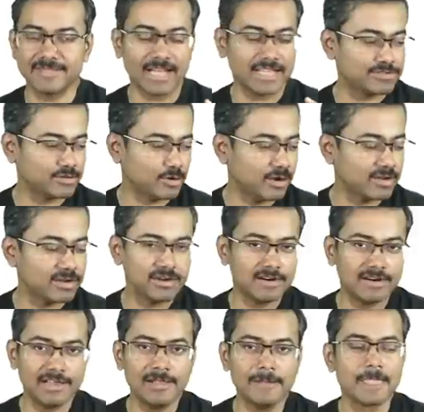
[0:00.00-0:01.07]
I saw a
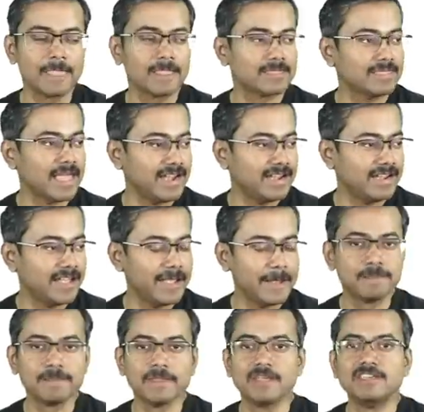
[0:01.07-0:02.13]
girl that
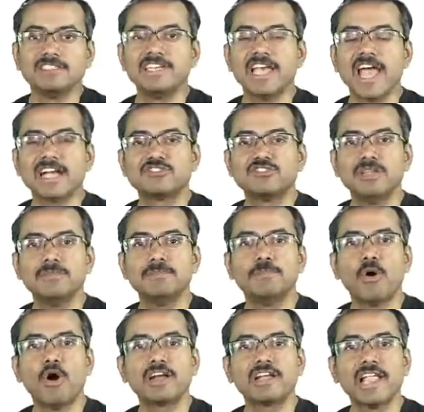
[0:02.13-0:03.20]
day. She actually
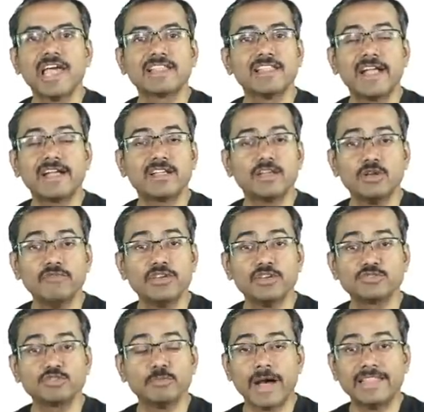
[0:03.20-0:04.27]
bought like that. You know, we
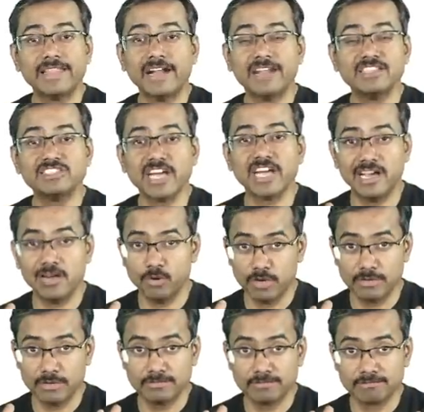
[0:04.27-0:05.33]
used to buy that in
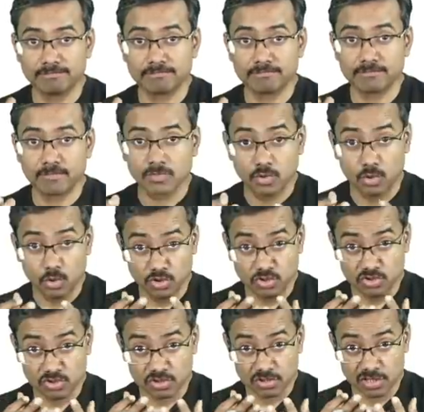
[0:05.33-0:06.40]
childhood.
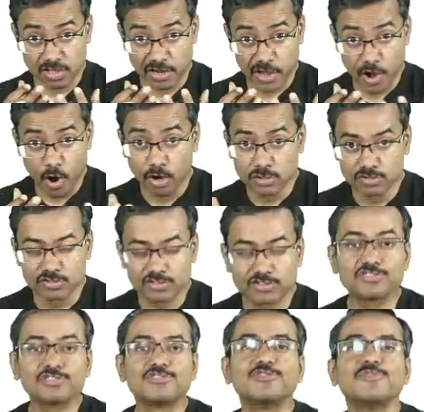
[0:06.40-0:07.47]
Those
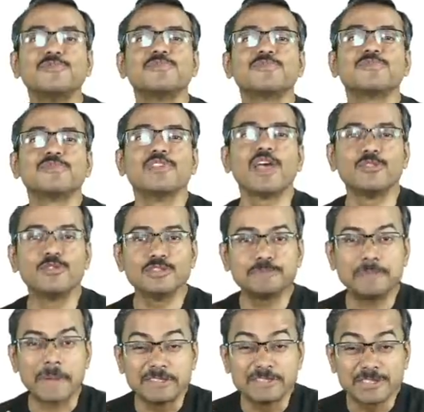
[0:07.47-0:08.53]
crayons and
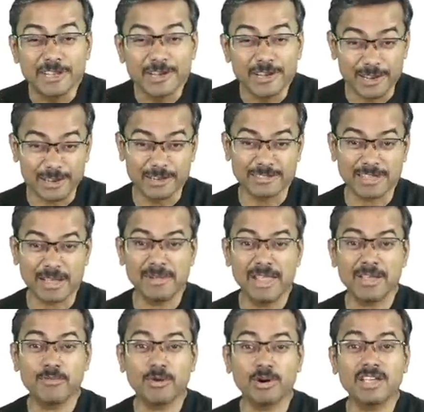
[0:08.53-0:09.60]
those pencil colors. I'm
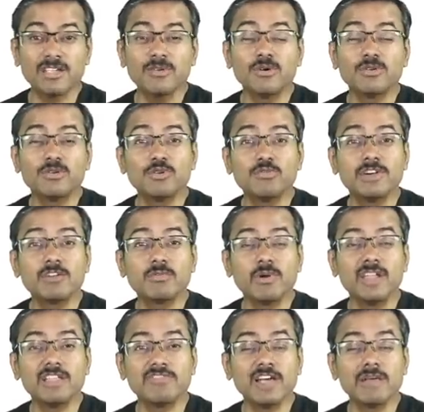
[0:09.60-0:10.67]
like, what are you going to do with
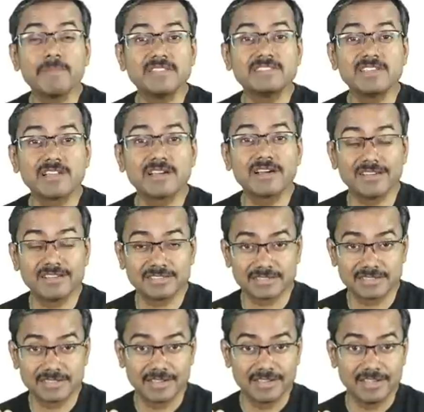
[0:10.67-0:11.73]
twenty-five pencil
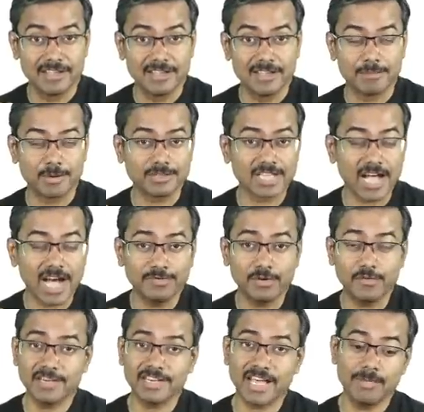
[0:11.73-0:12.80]
colors? Because half of
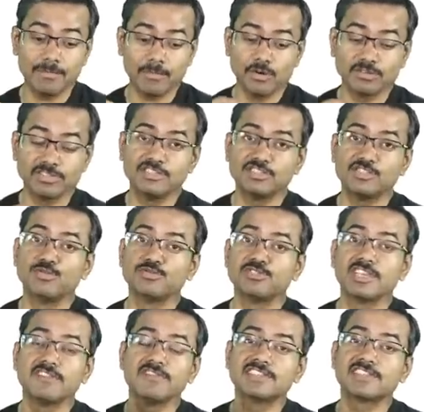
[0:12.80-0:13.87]
our time goes in
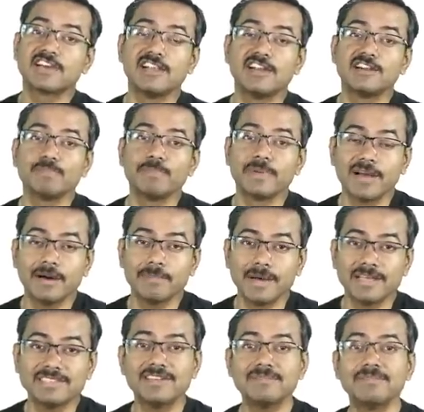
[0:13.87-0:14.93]
choosing which color to pick up.
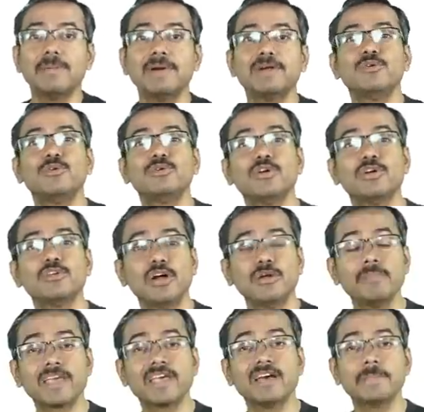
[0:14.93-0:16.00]
I said, Baba, don't, you're not
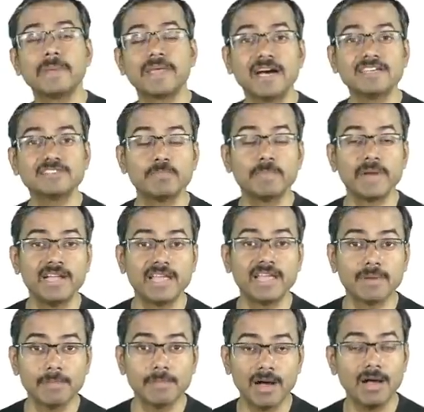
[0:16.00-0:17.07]
making a Picasso painting,
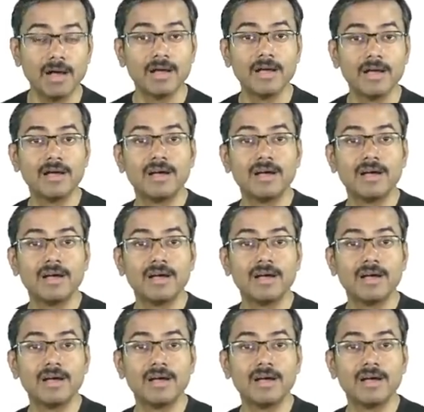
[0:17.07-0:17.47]
Baba.